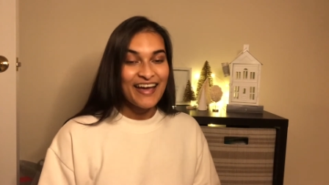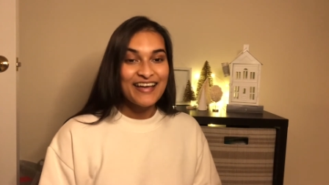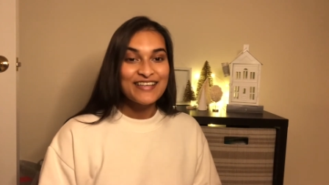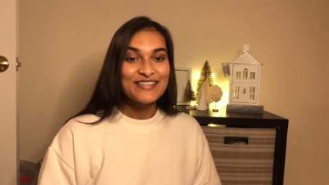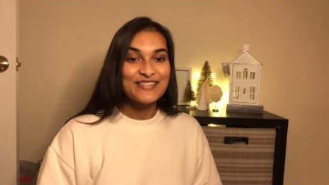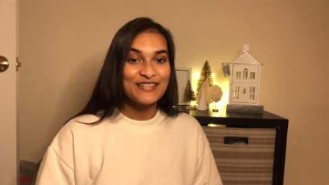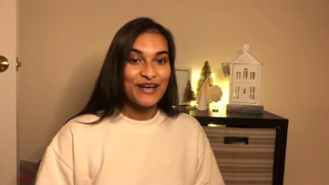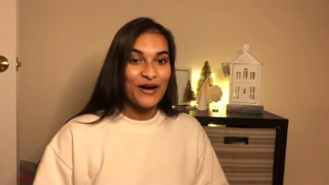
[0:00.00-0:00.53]

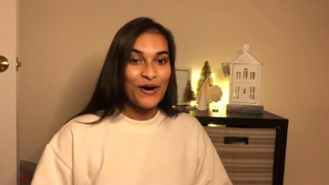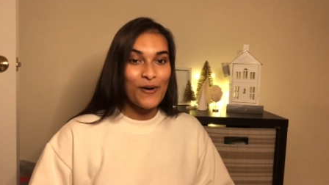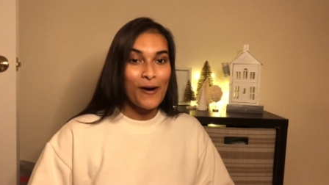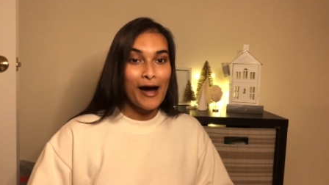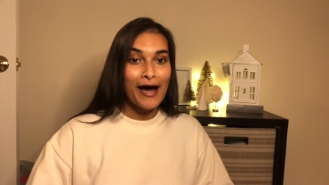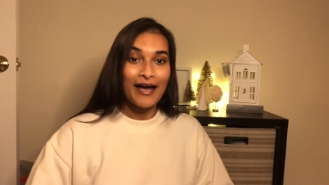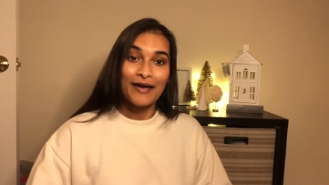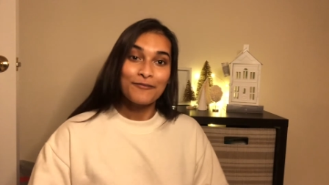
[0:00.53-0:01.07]
So
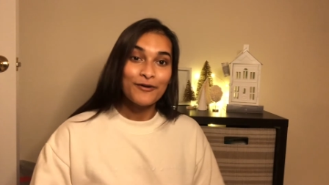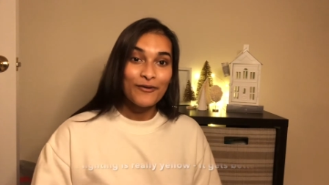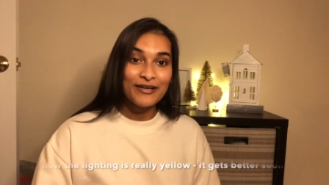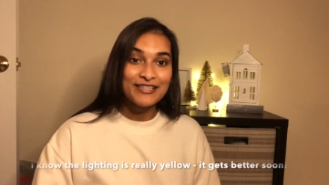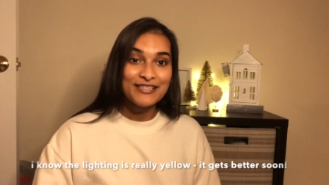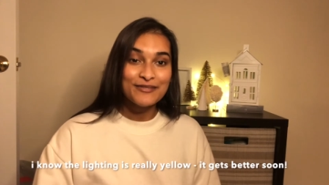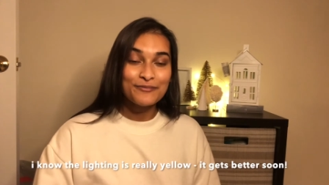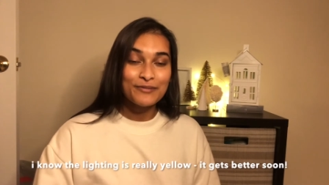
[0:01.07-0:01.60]
I am going
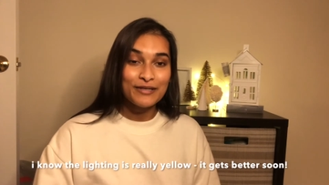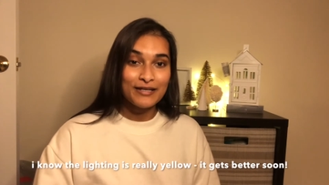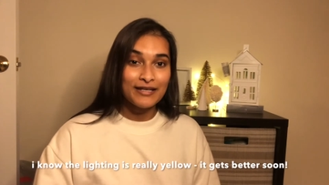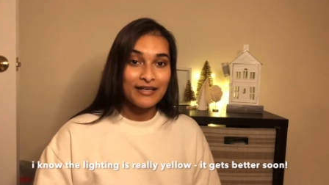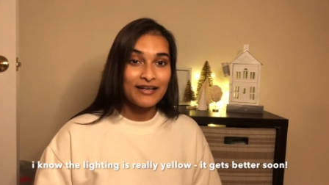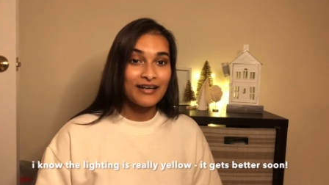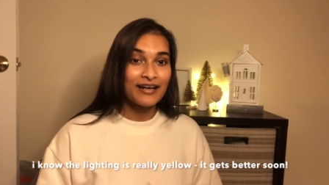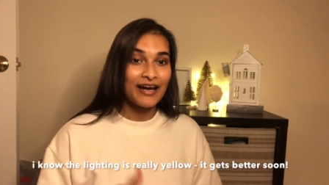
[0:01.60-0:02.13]
to
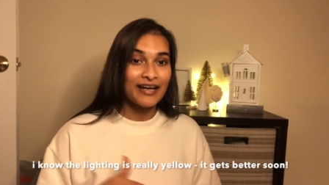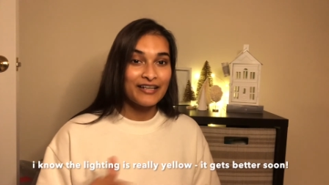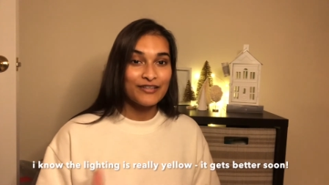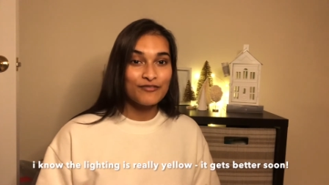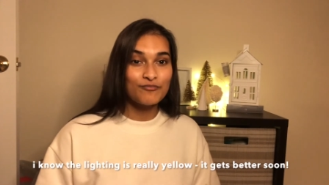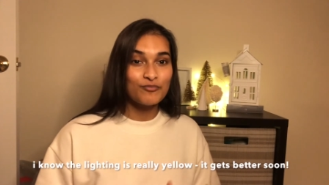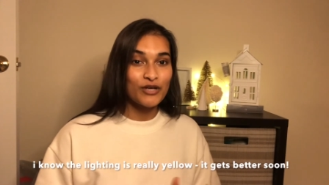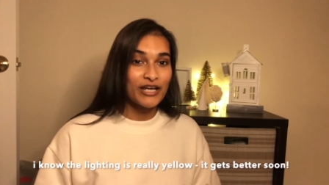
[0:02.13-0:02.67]
be kind
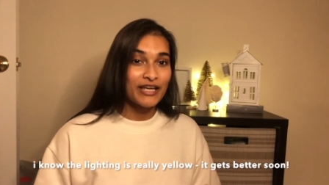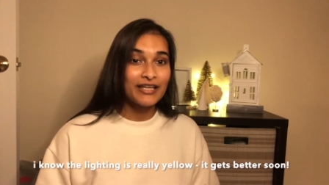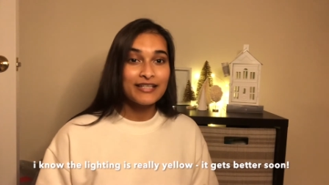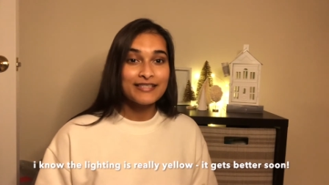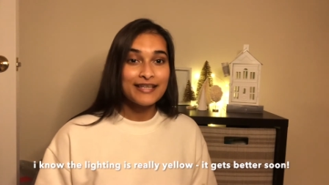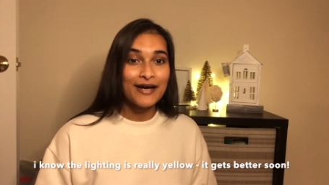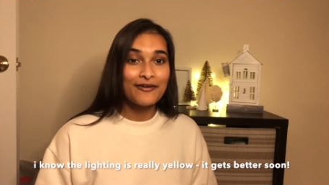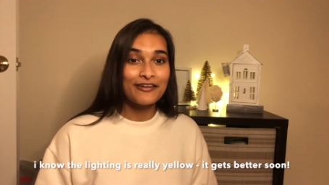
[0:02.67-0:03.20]
of breaking it
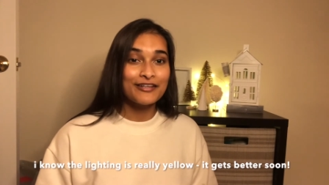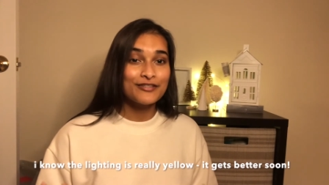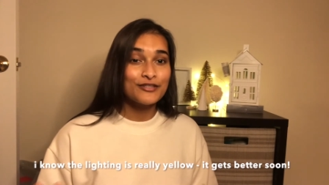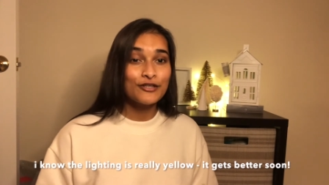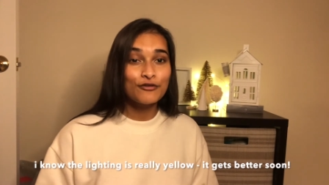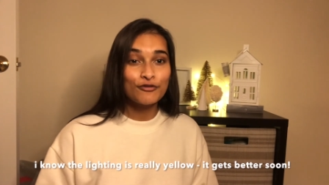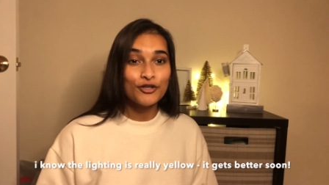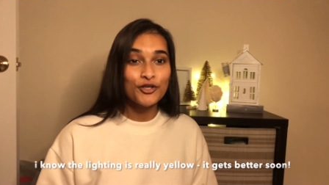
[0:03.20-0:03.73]
down into
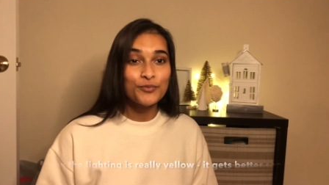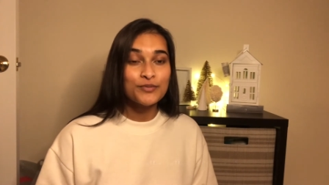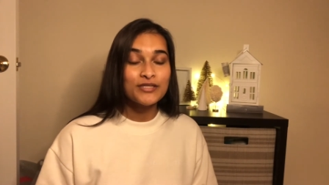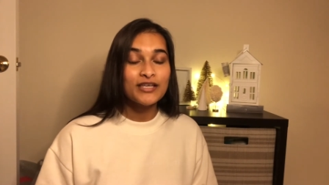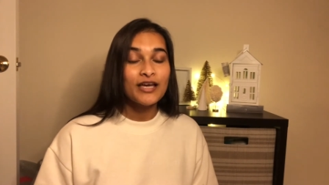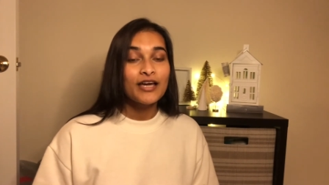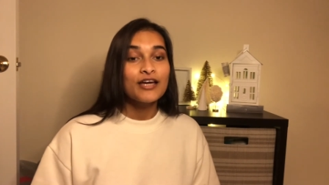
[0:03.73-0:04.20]
groups,